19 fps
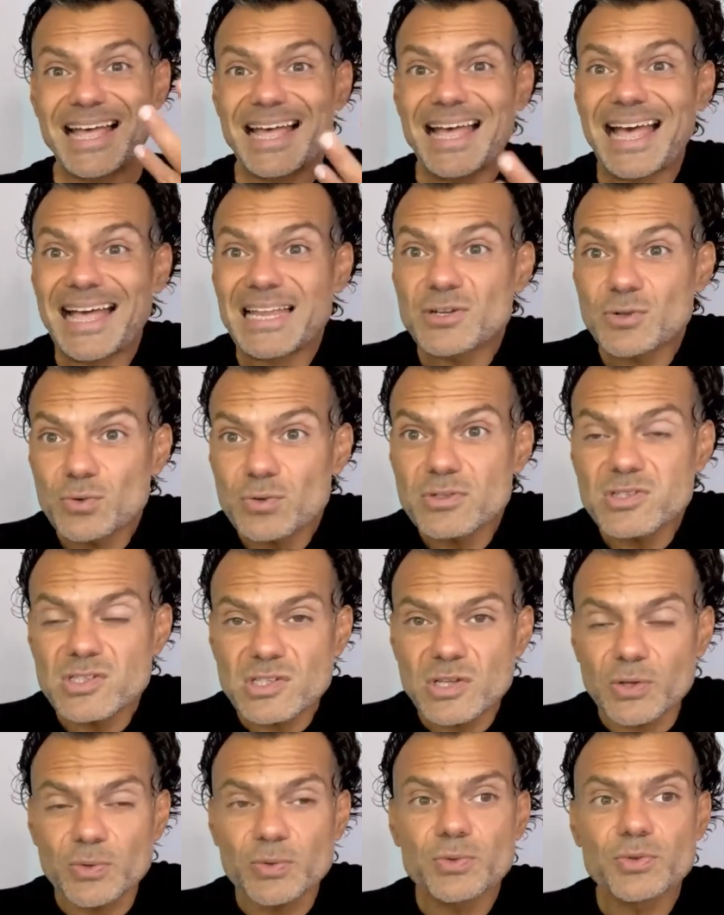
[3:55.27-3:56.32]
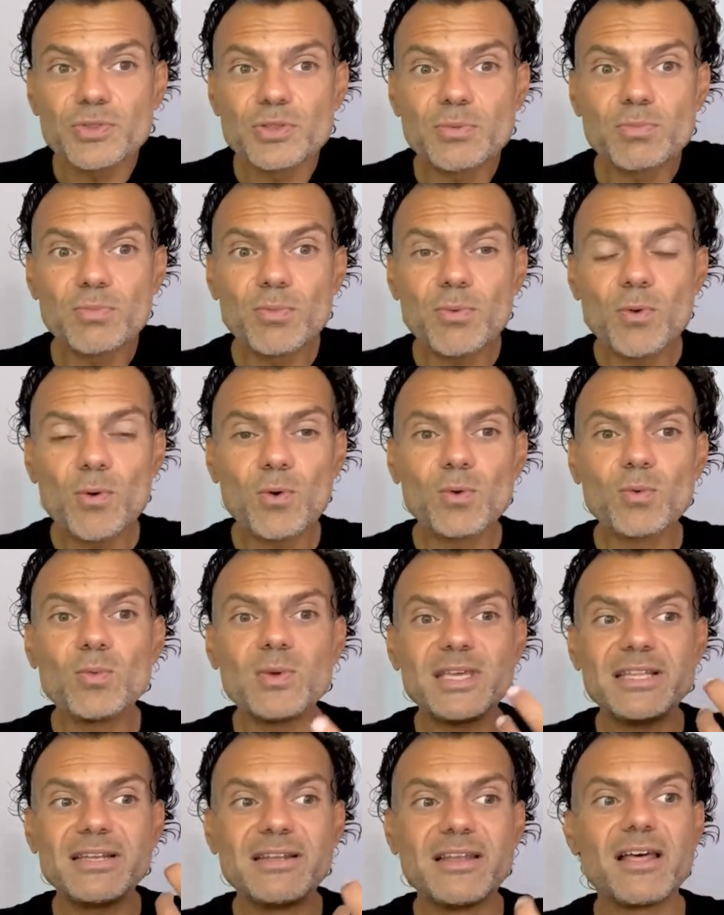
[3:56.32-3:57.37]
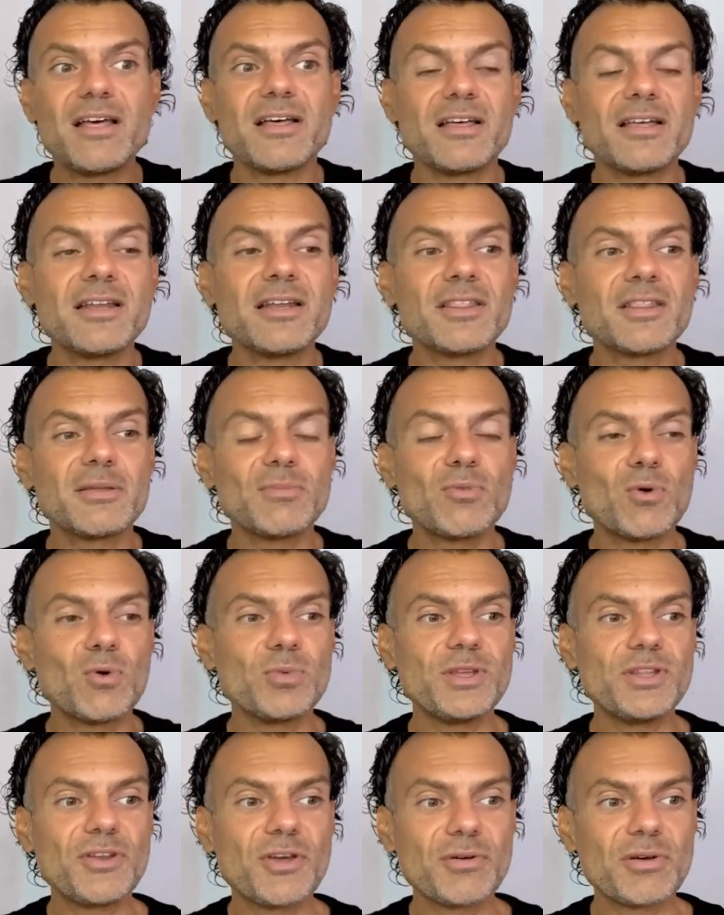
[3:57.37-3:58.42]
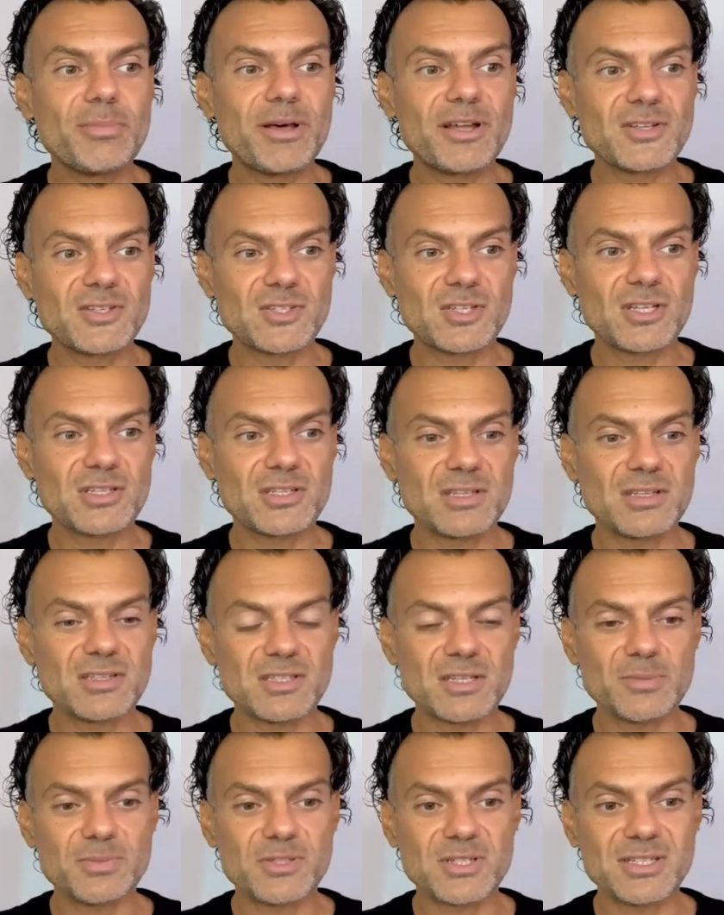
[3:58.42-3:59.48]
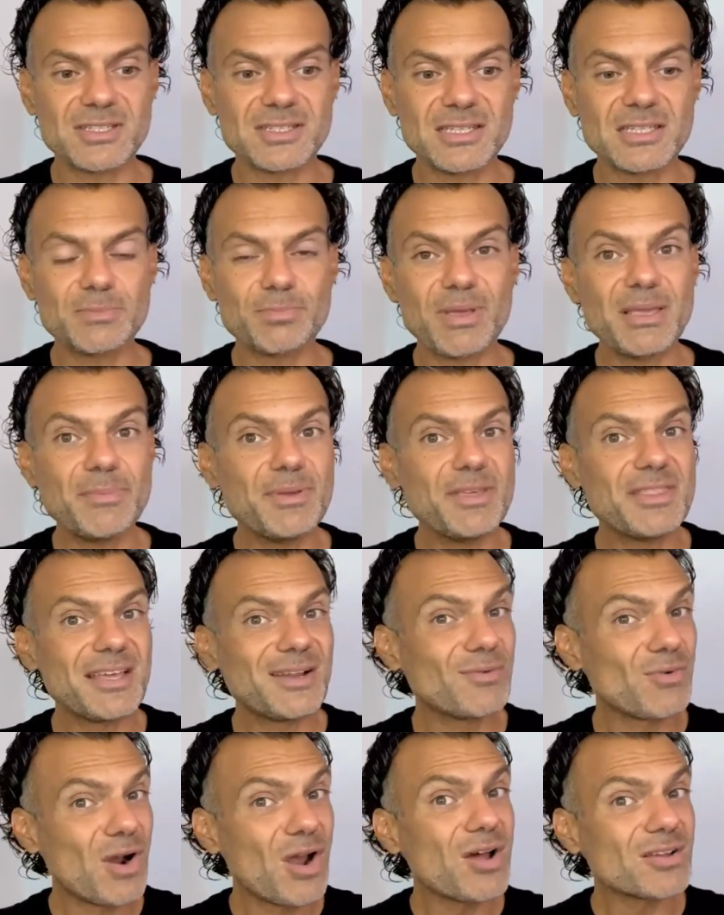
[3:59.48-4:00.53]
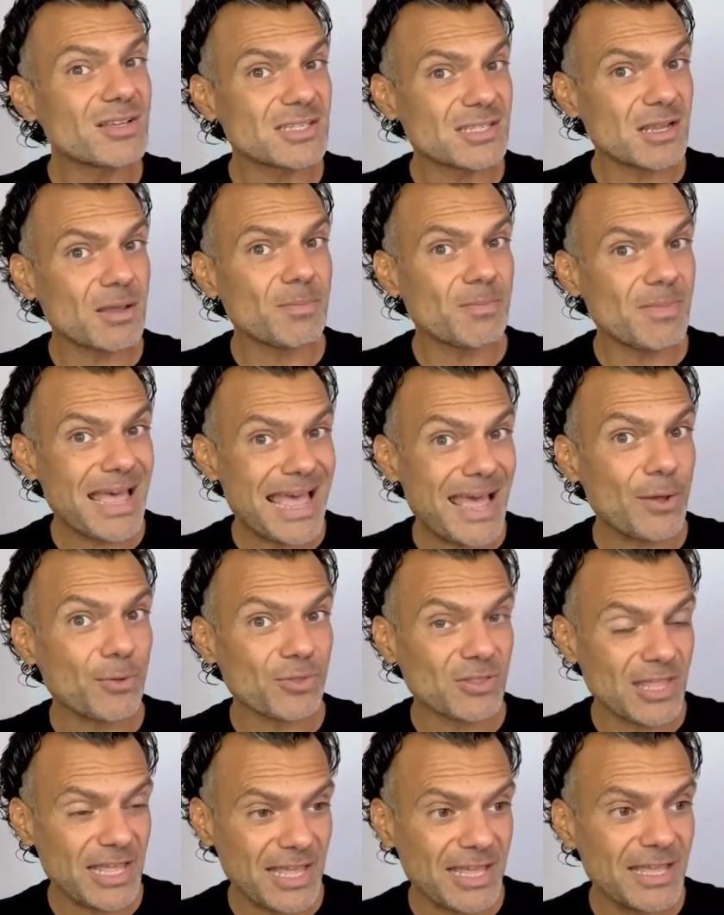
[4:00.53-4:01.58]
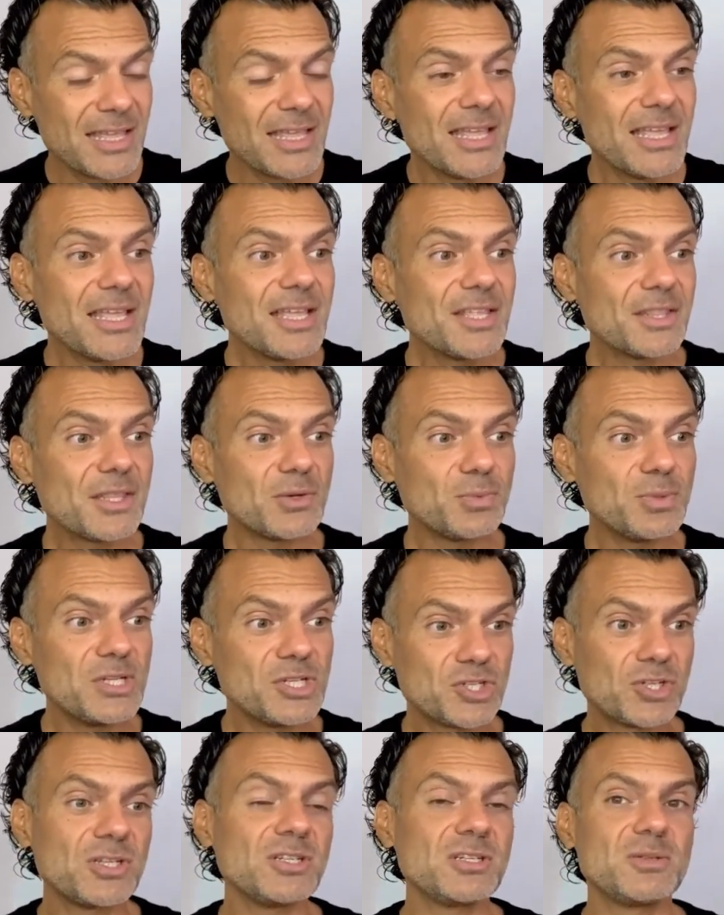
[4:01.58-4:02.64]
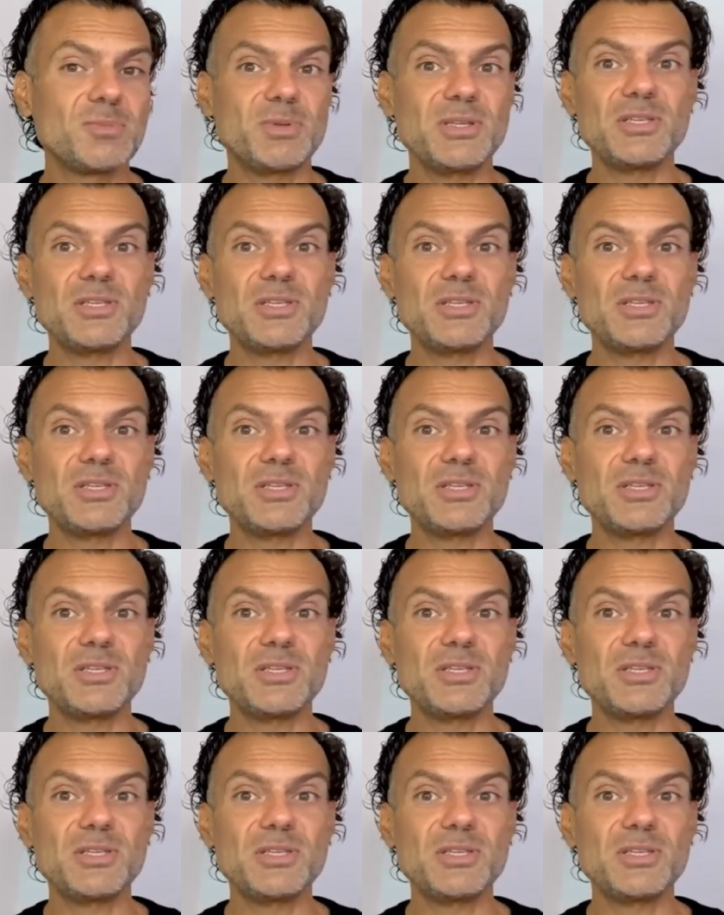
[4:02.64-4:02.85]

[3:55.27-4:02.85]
And also, the more we learn and the more we know about certain substances, maybe there are some out there that we shouldn't be